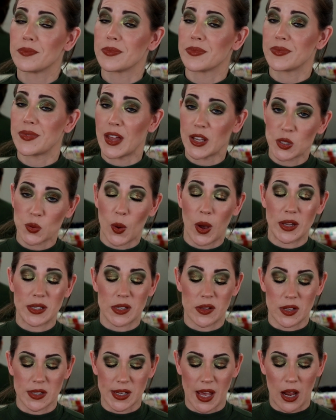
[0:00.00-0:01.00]
that's why it's
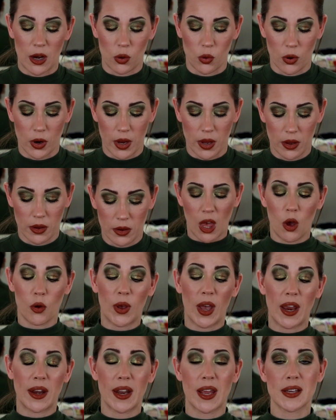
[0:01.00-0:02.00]
in this category.
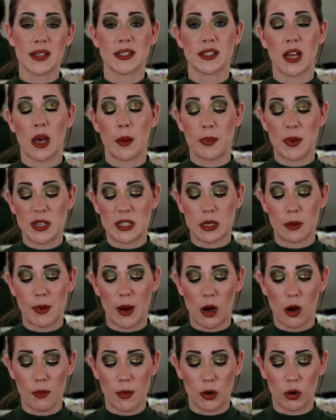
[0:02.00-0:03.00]
Okay, next up is the
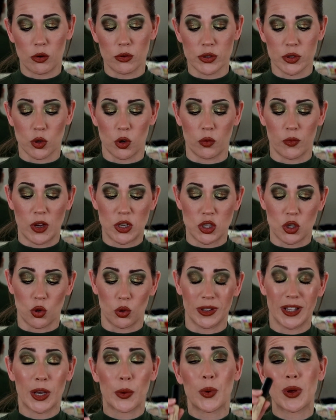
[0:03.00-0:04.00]
Bare Minerals
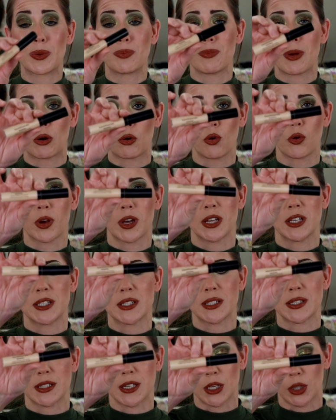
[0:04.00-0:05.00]
Original Liquid Mineral
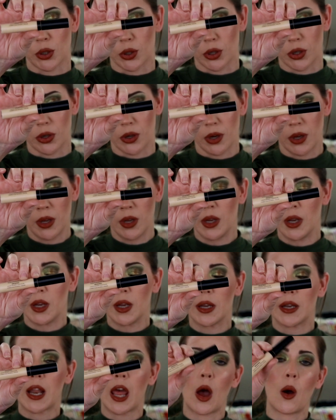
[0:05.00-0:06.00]
Concealer.
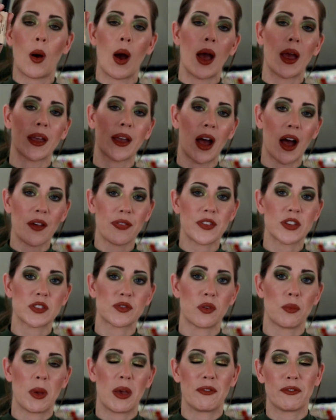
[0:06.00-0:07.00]
Now, I got this
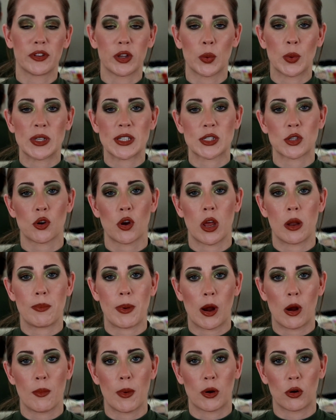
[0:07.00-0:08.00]
from Influencer and
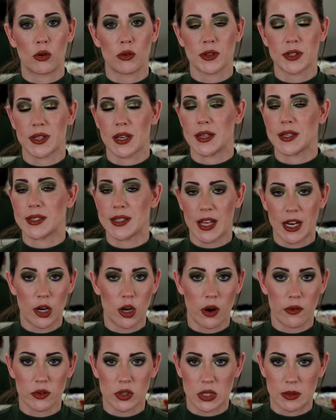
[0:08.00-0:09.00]
Bare Minerals. They sent
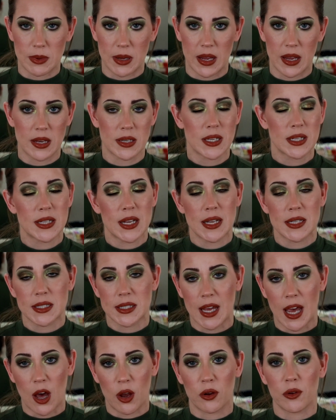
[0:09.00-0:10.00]
it over to me to
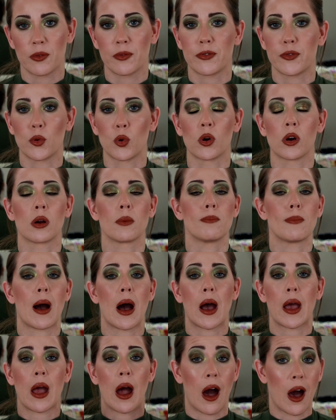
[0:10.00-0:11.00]
test out for
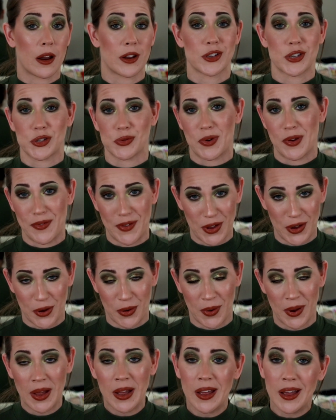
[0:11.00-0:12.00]
my honest
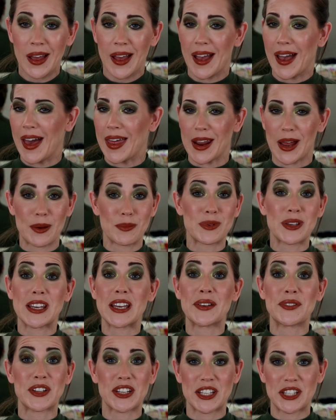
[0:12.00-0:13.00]
review, and I'm
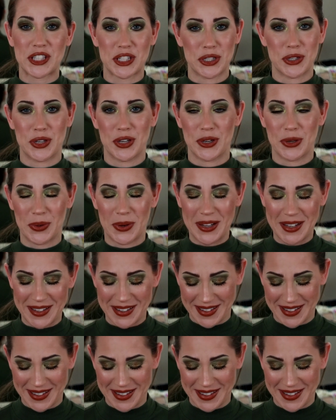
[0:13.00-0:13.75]
giving it to you.